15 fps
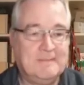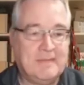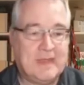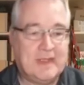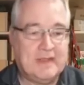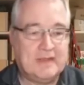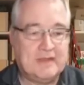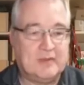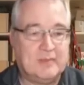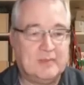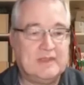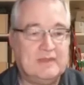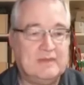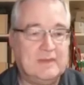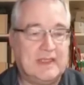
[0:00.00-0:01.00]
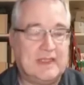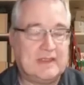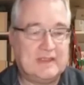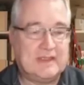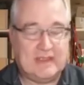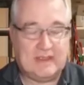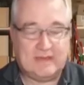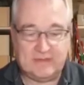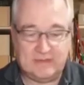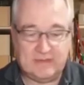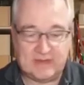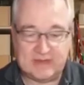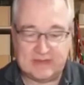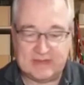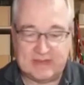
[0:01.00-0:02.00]
So, but we actually have to
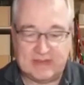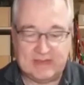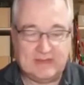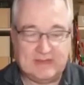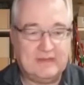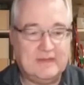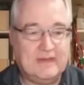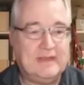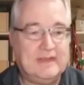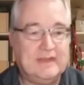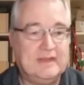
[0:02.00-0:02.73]
start that.